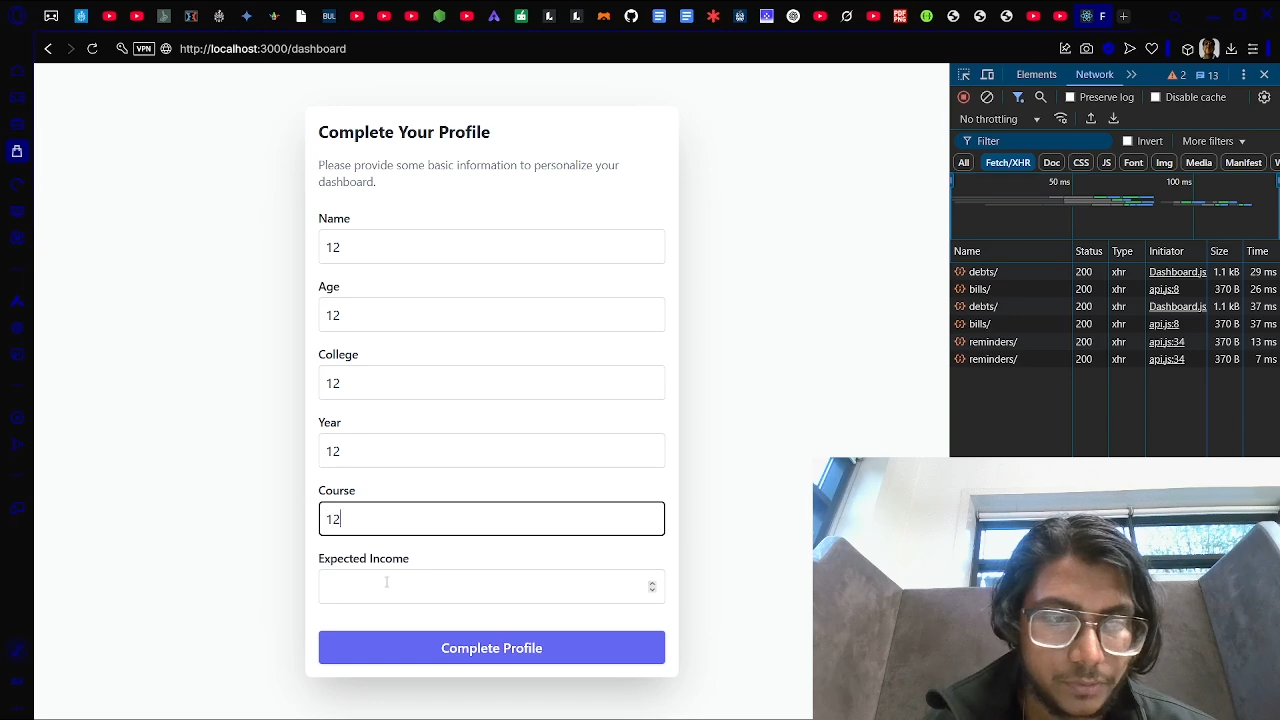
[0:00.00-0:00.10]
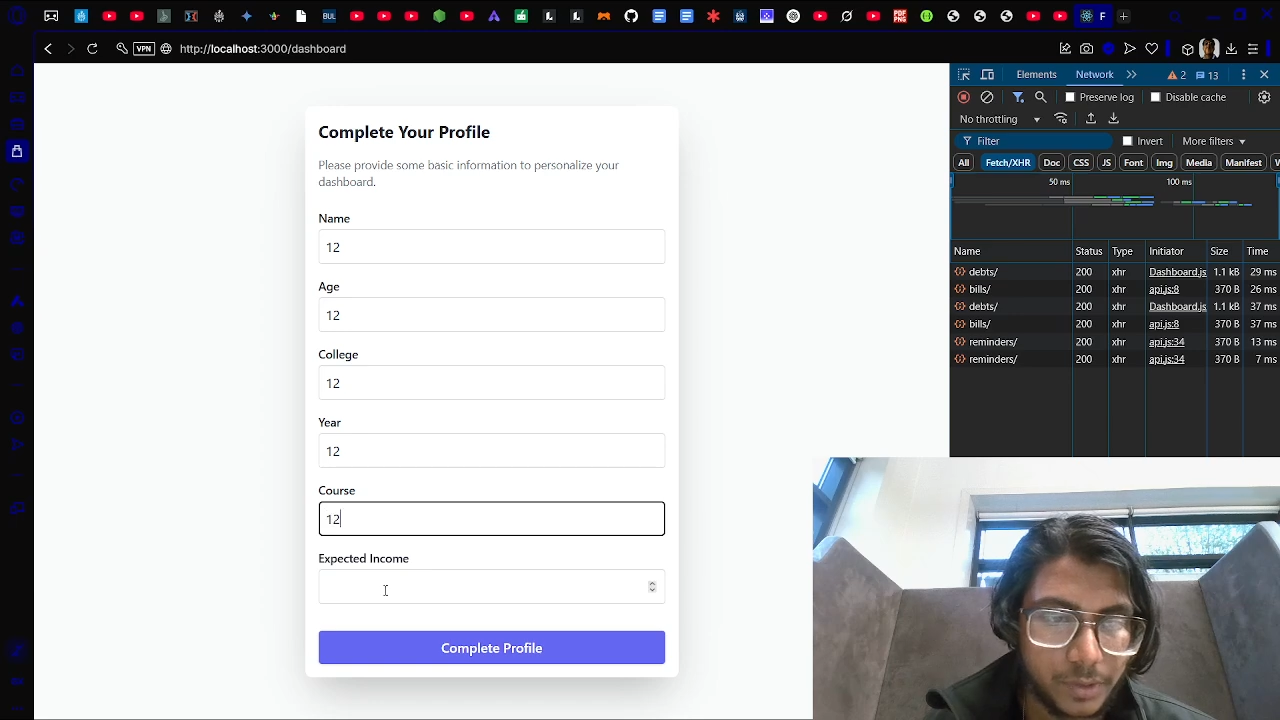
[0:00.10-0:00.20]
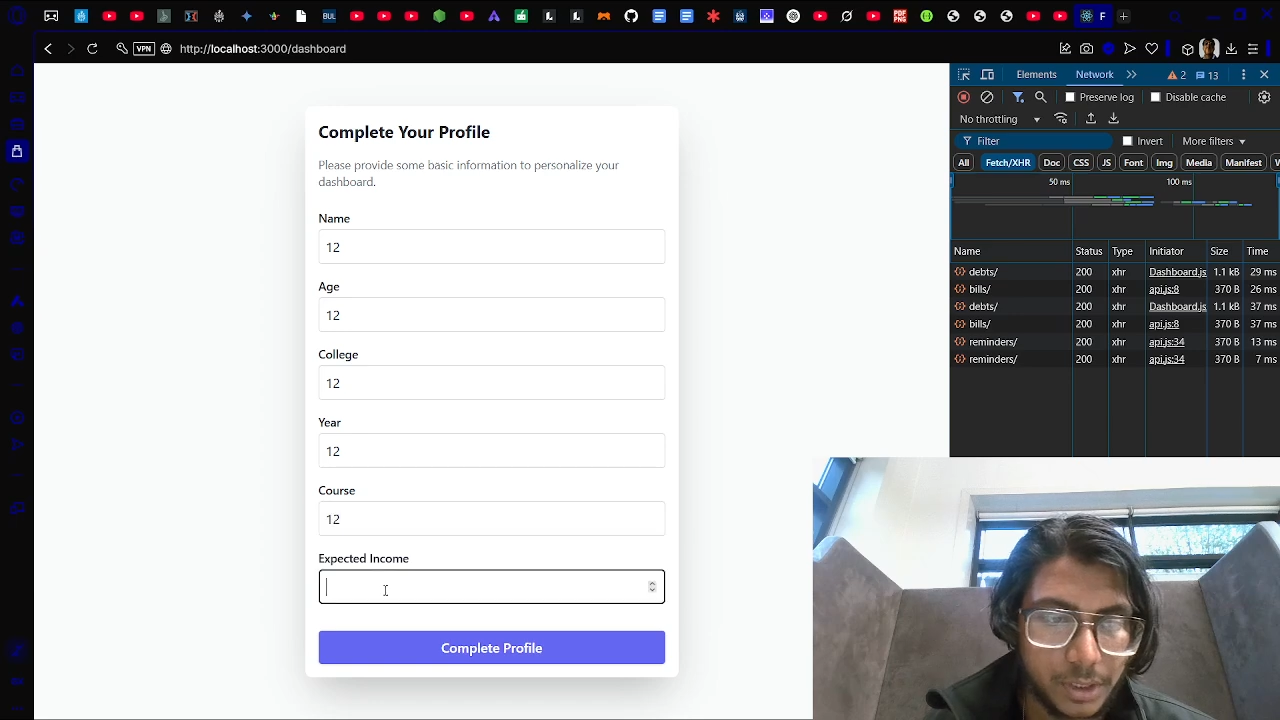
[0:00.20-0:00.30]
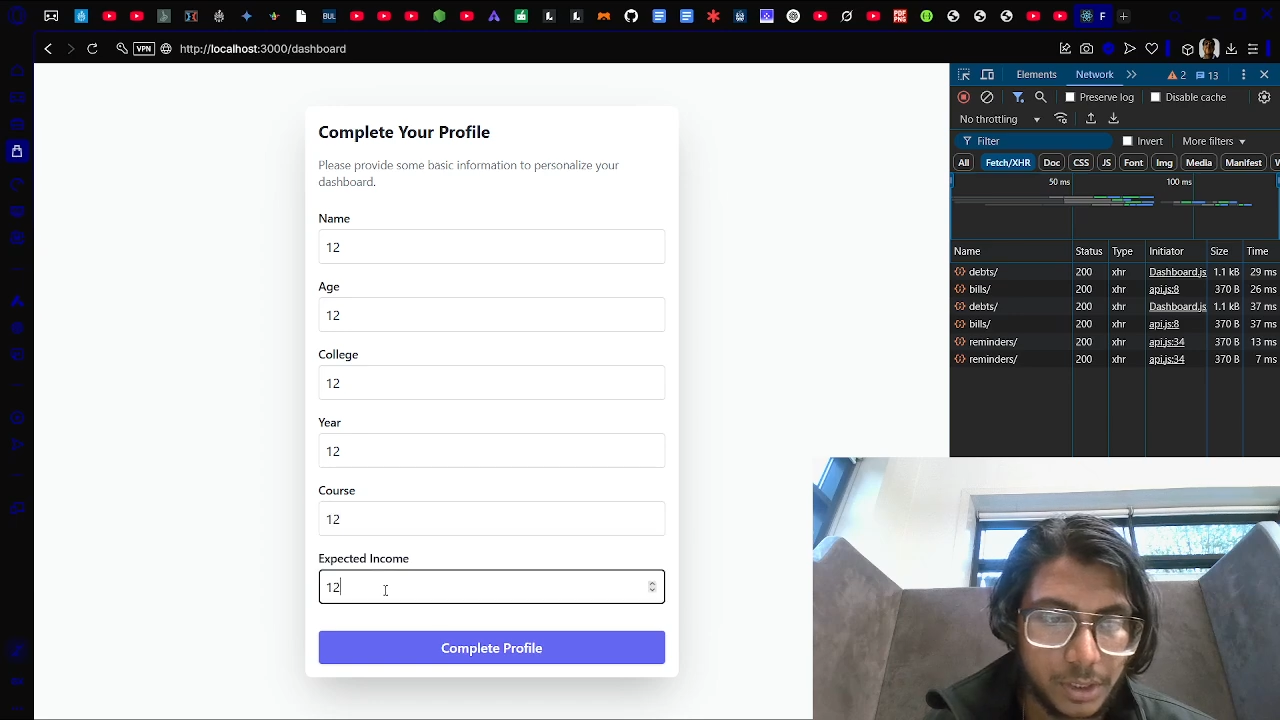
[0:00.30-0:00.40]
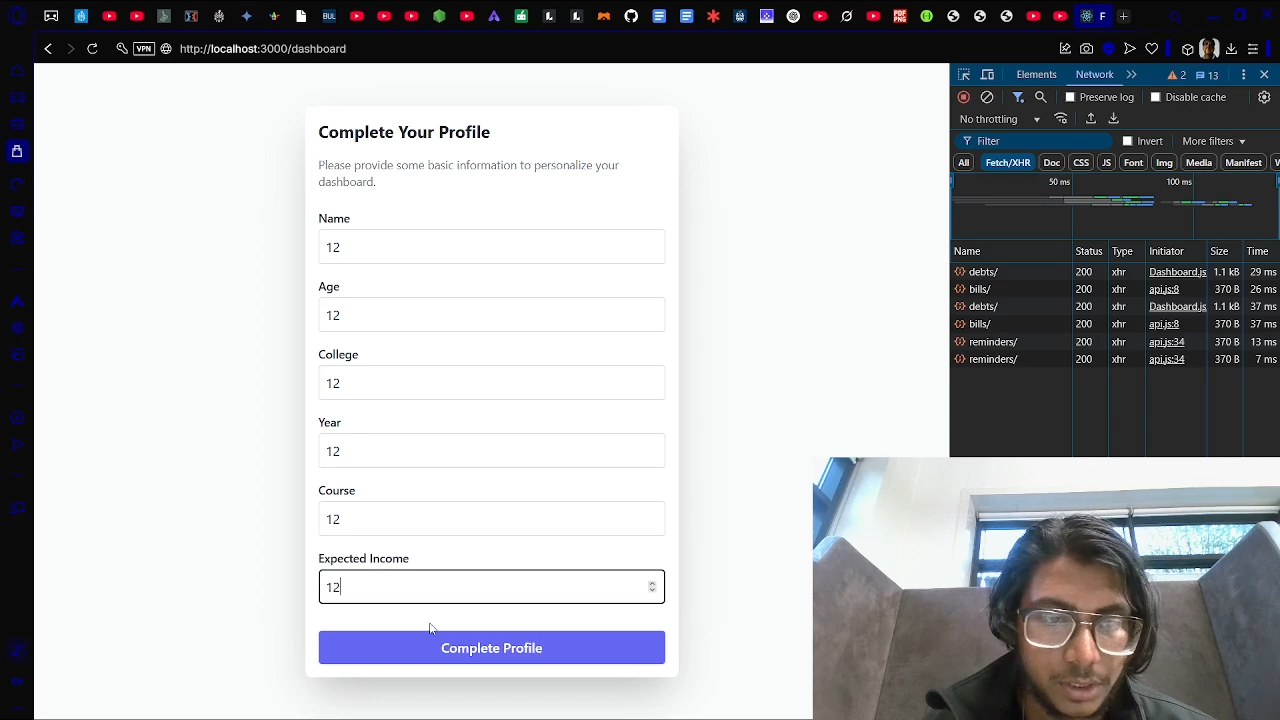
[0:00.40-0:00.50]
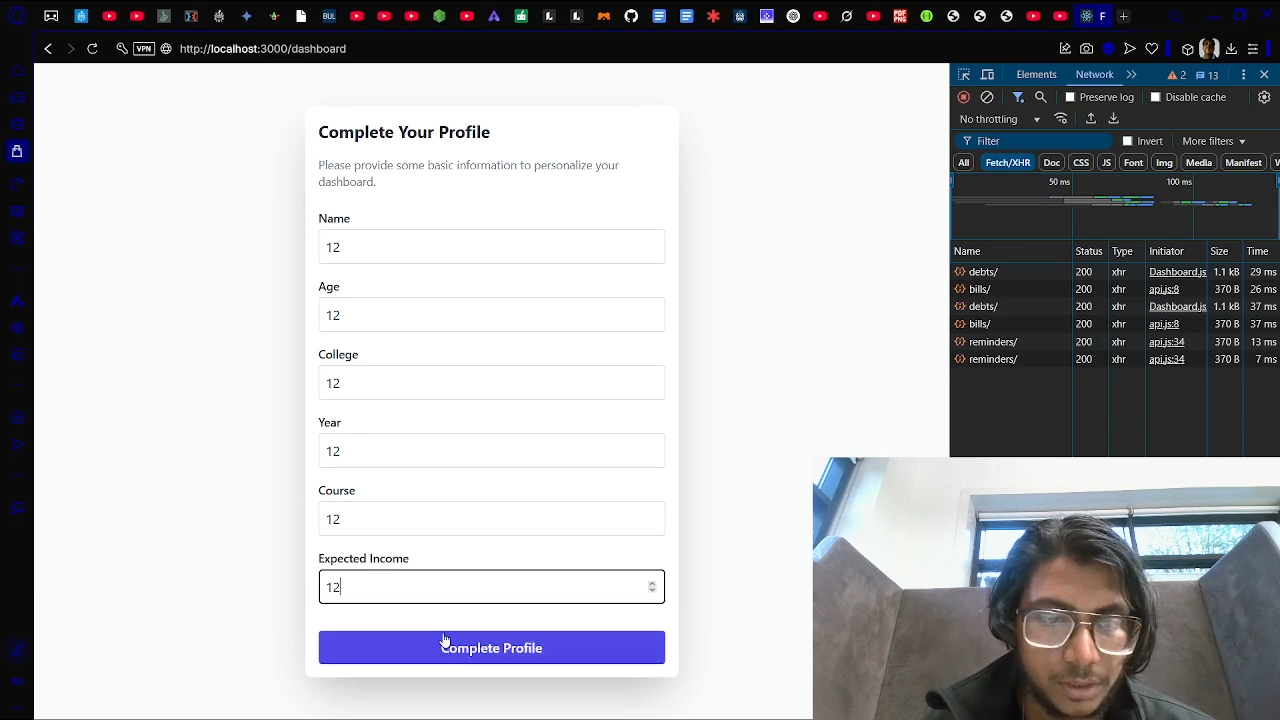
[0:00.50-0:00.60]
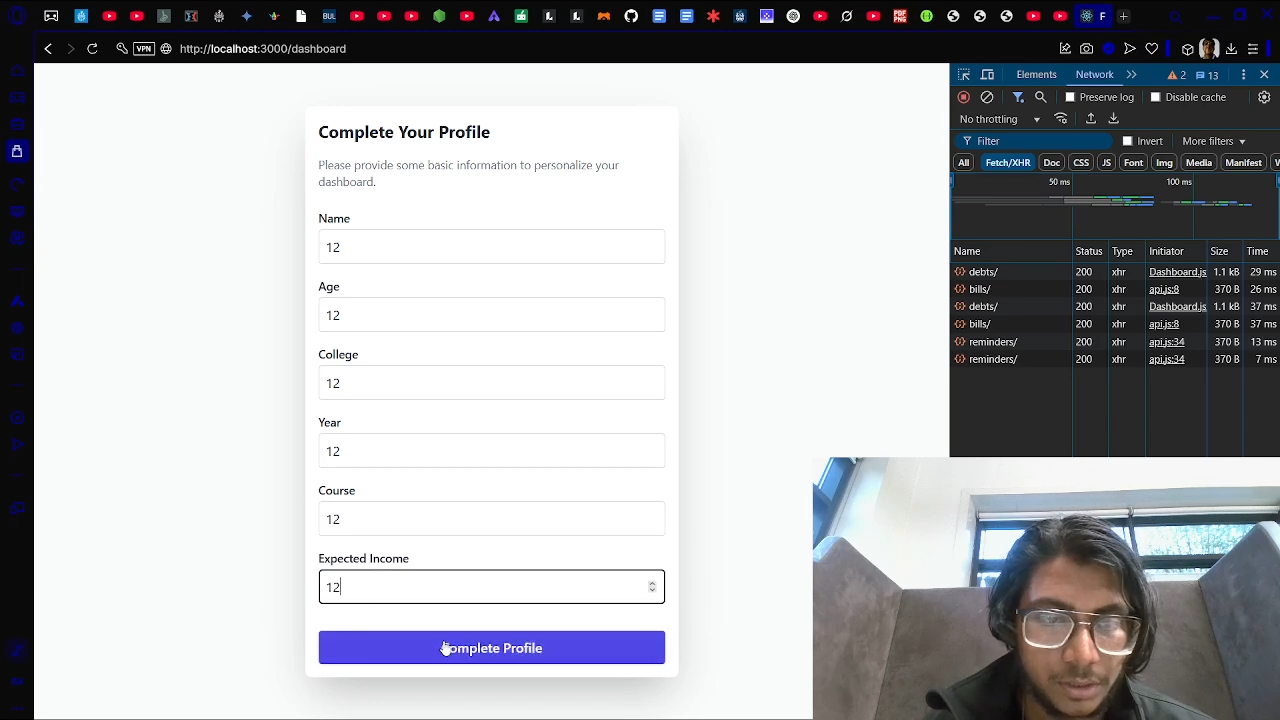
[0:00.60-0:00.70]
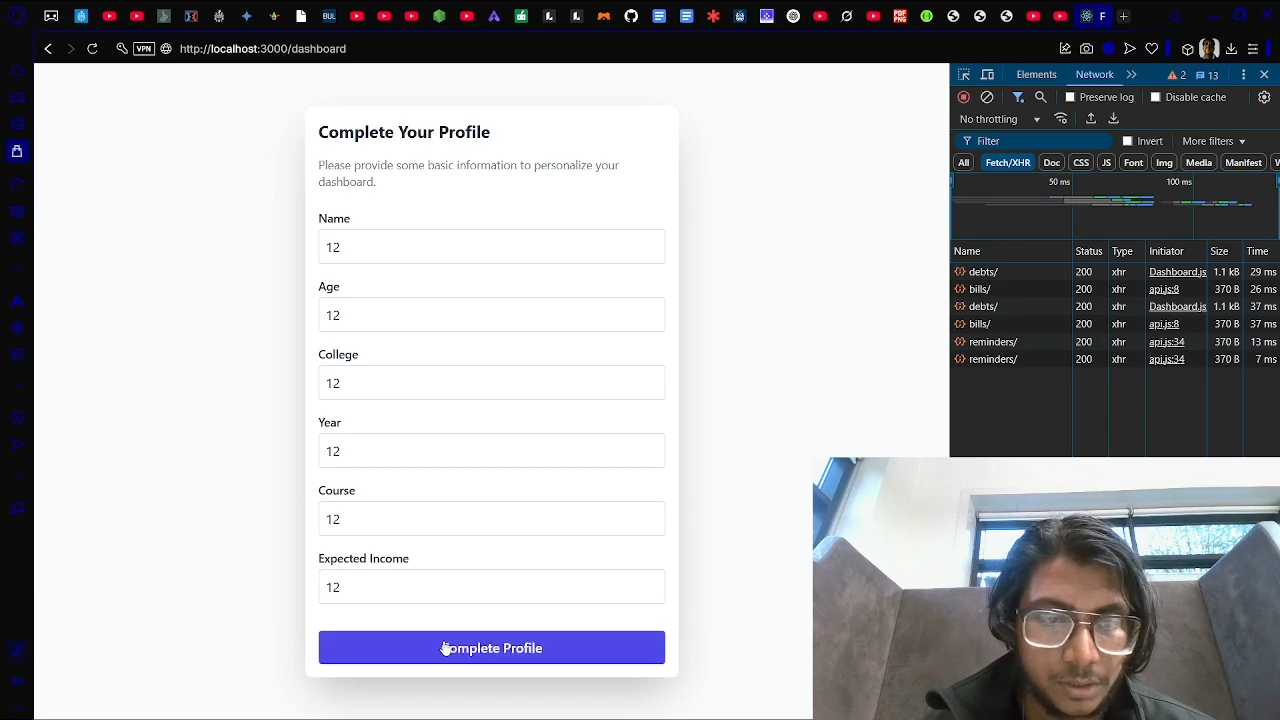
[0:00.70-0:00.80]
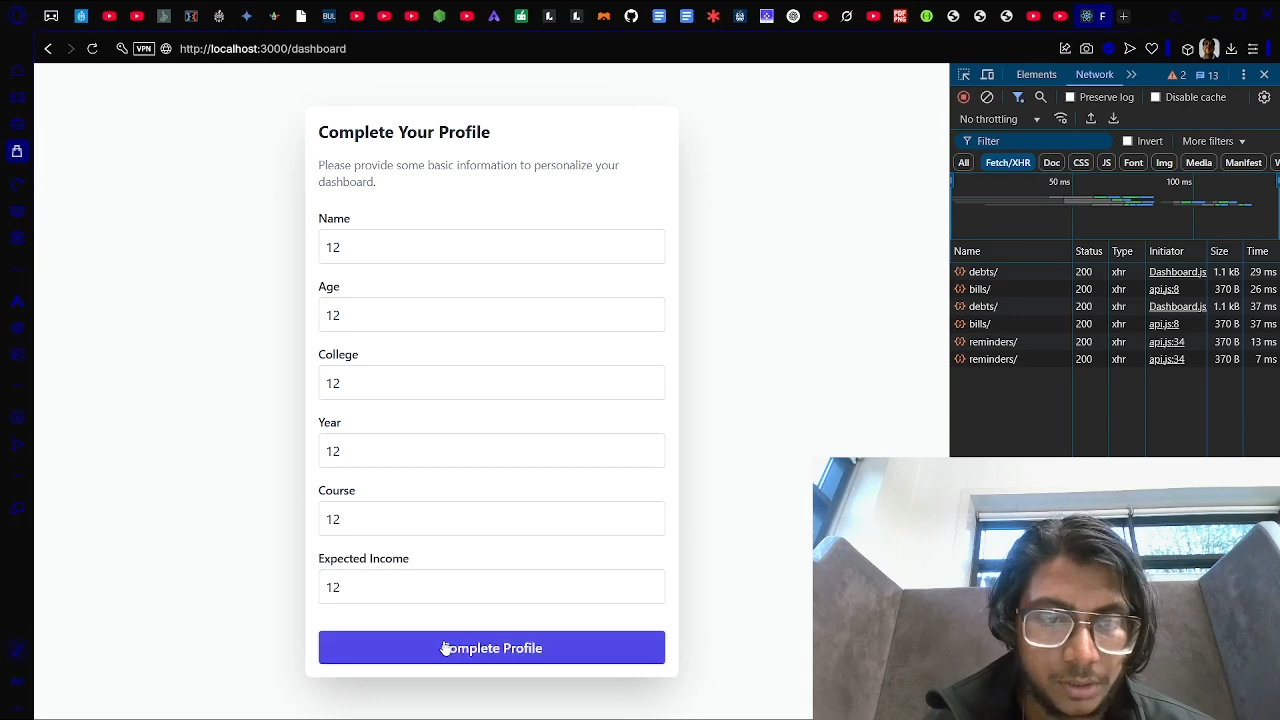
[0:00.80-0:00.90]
fine.